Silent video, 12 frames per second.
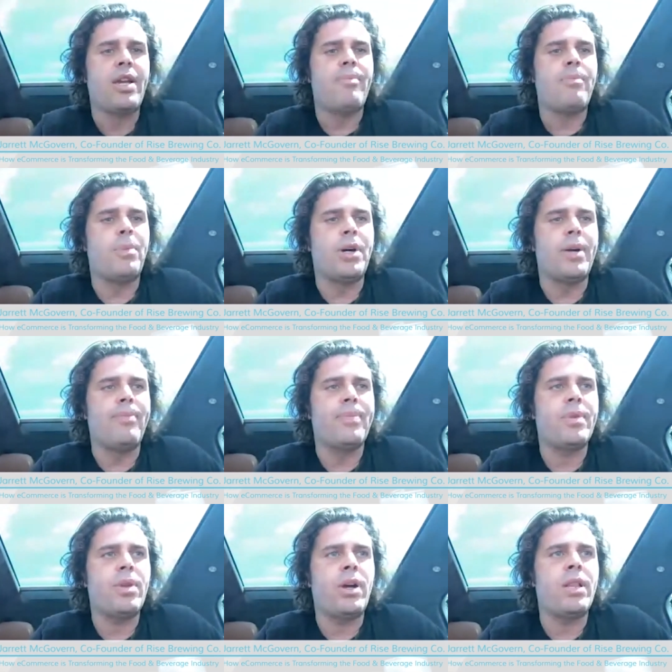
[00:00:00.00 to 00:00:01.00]
But
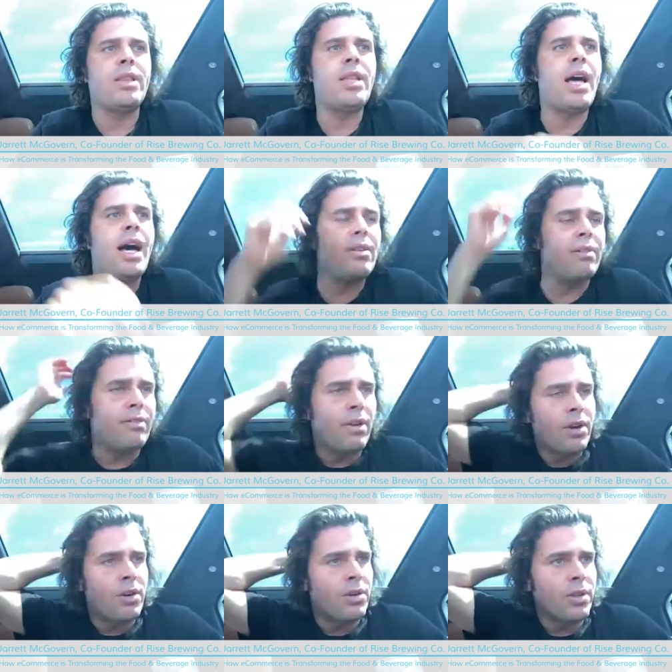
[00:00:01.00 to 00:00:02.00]
a lot of
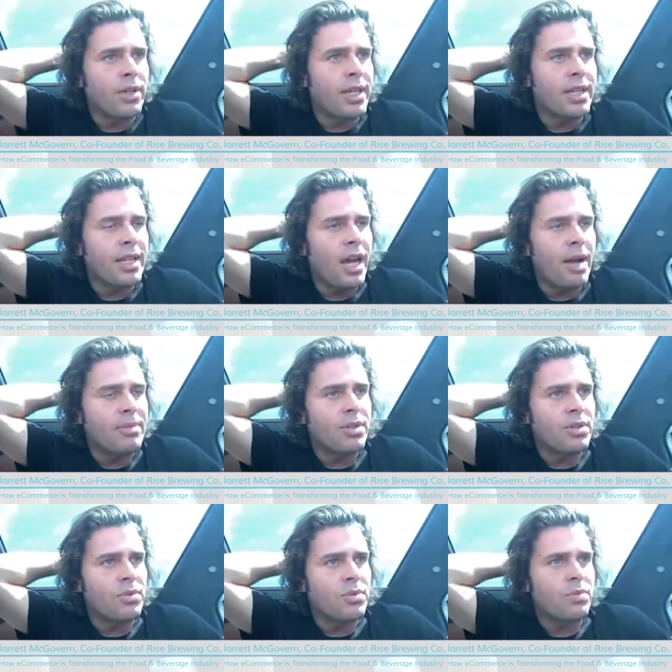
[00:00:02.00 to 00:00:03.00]
our early
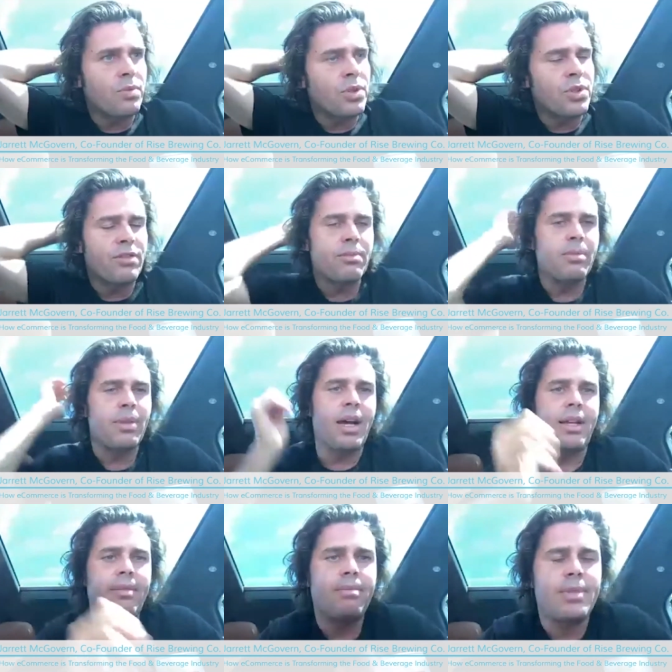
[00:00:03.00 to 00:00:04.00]
adopters were driven
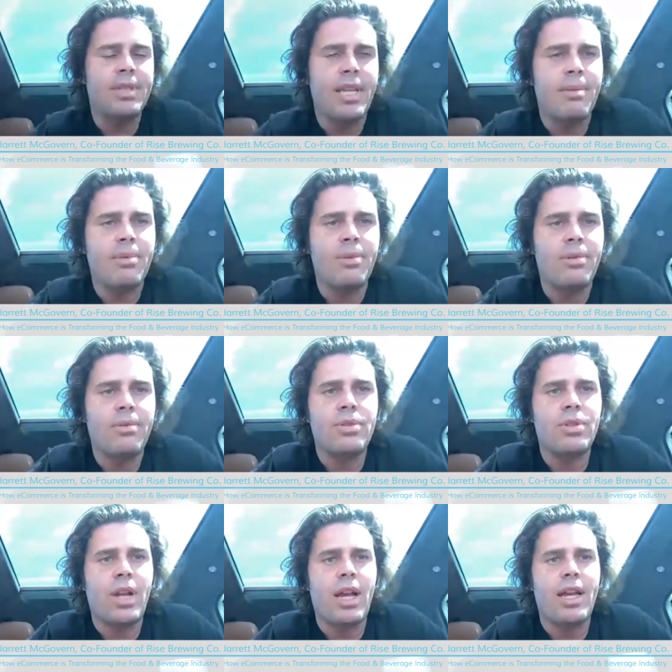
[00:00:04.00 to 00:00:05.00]
by sample,
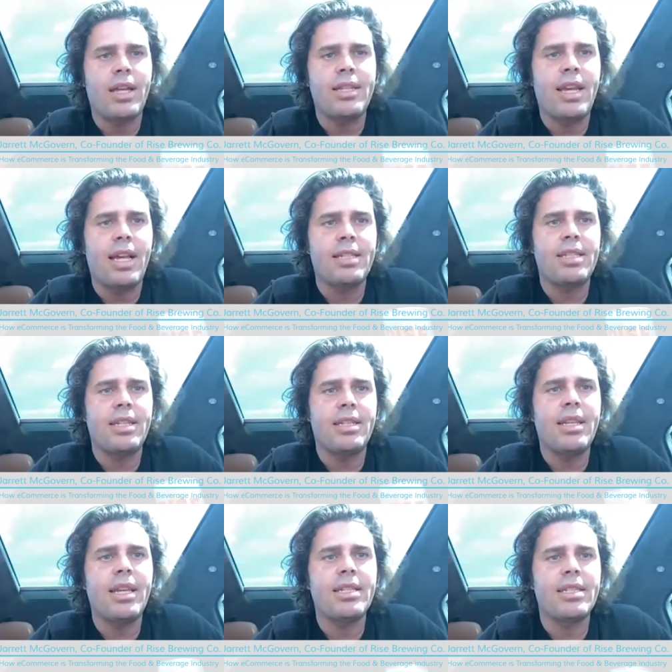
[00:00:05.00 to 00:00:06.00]
trying, testing,
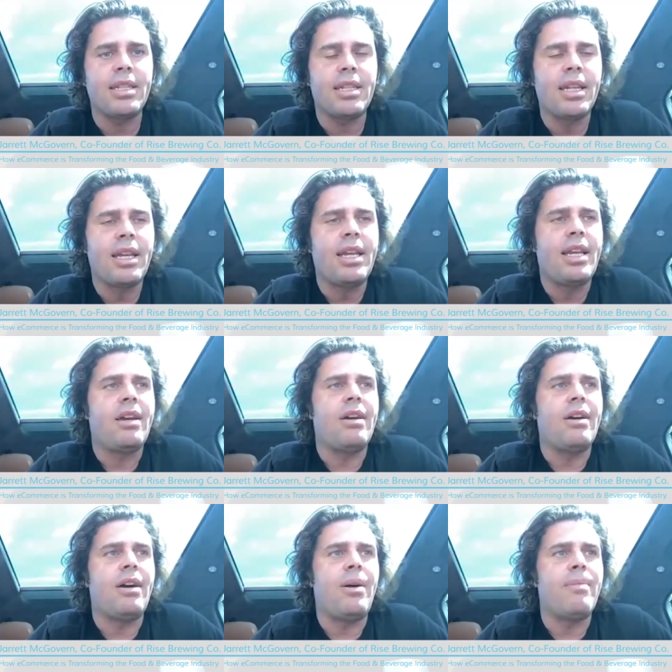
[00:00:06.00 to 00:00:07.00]
tasting.
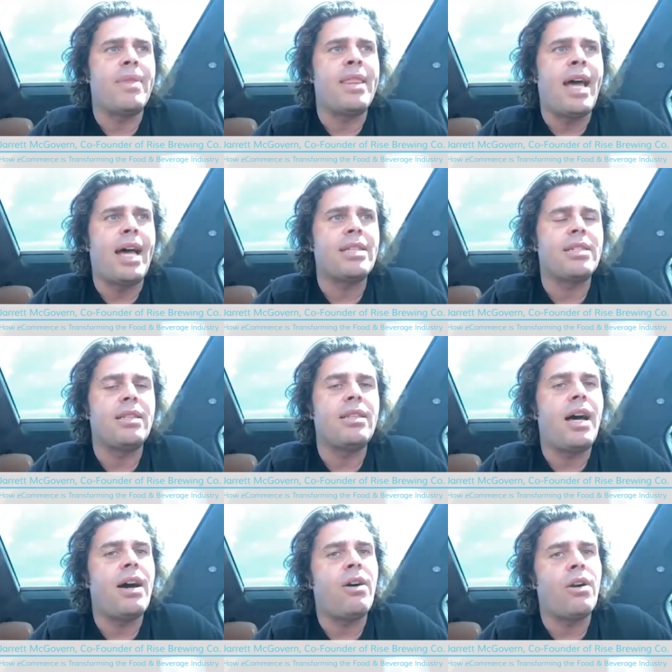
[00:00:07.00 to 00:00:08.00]
That's a
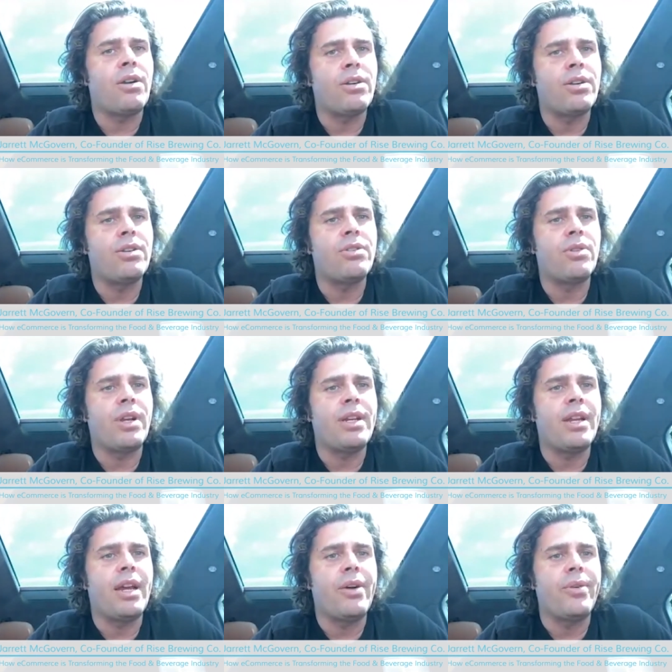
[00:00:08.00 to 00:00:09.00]
lot harder to do
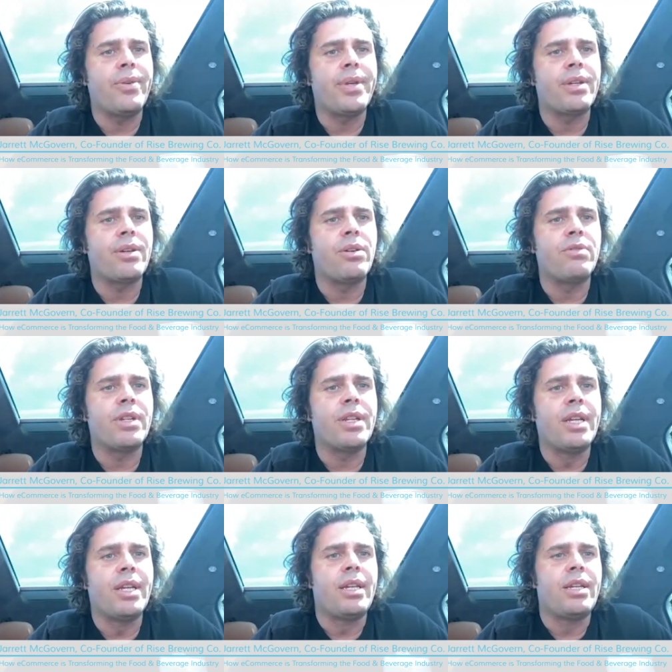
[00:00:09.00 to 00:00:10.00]
right now in COVID.
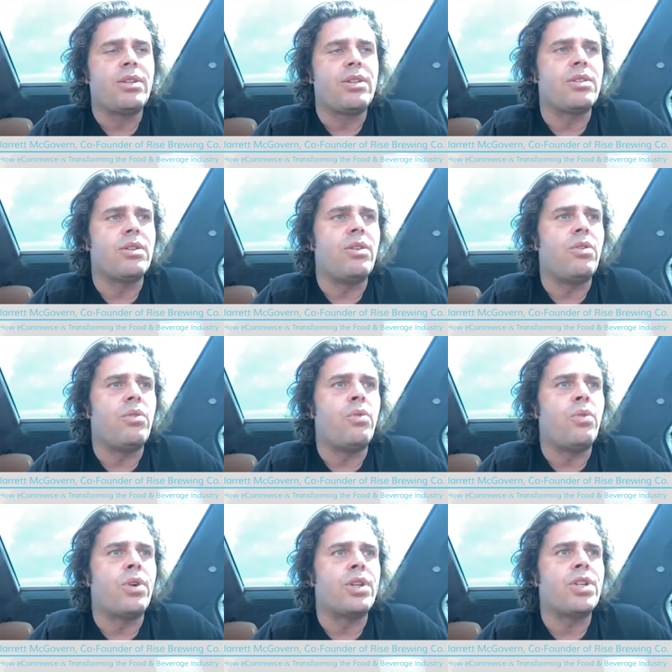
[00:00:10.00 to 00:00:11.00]
So
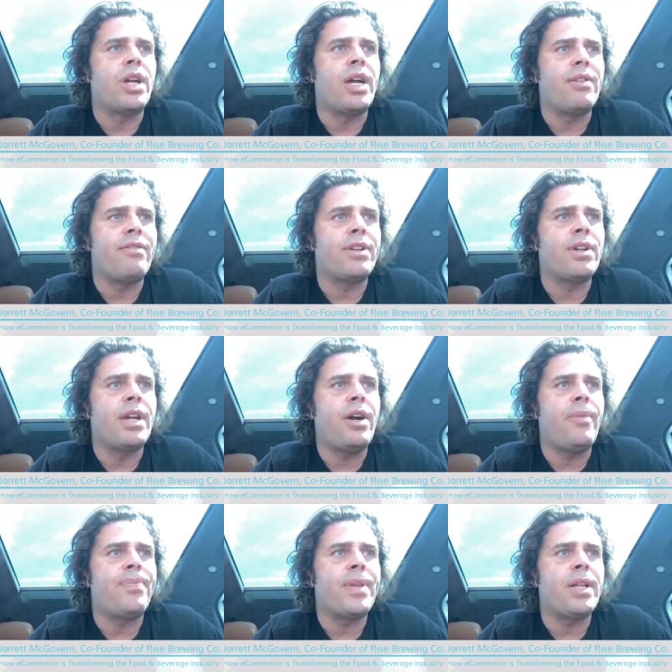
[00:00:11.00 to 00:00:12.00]
we're trying to figure
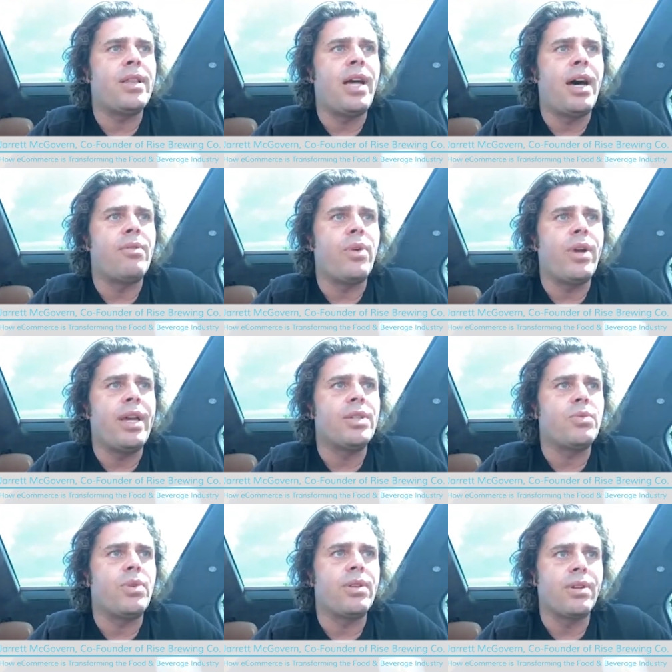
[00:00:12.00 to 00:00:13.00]
out a lot of
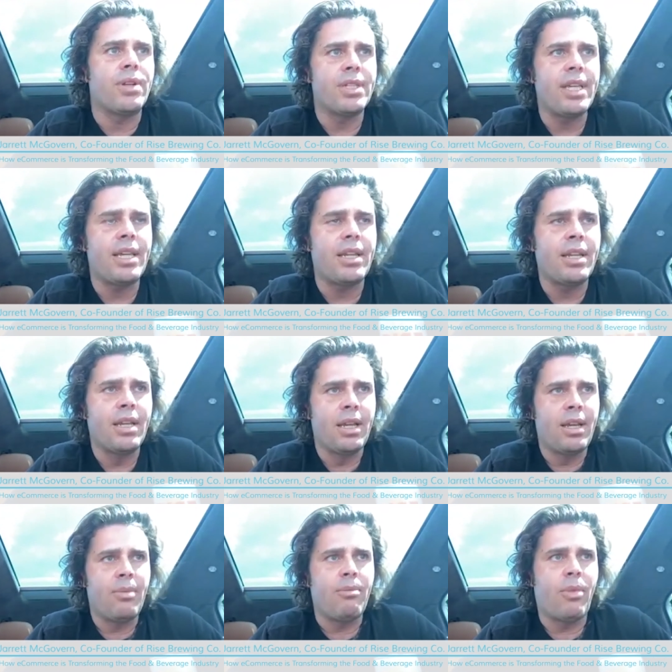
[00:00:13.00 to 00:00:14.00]
ways, whether it's in
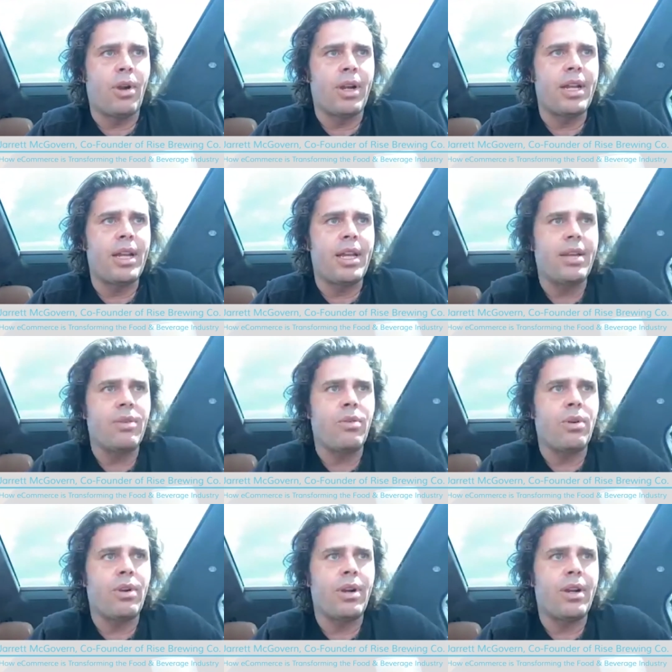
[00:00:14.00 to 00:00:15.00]
marketing
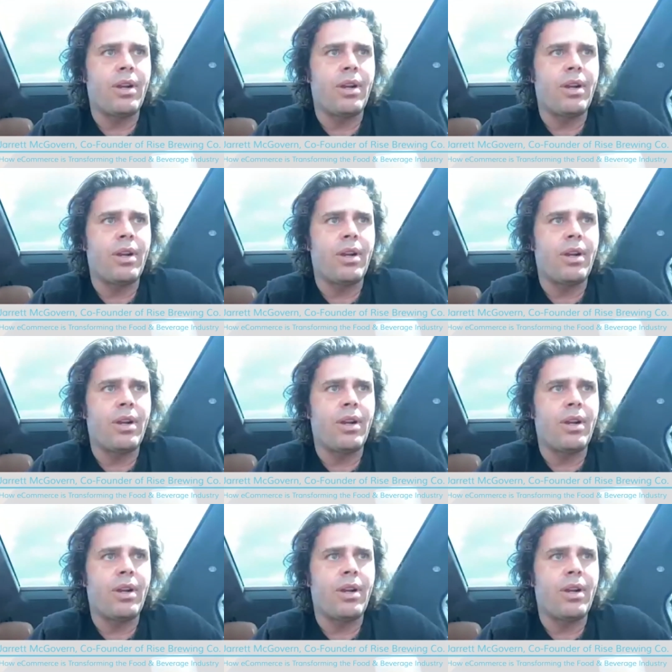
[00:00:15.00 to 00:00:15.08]
or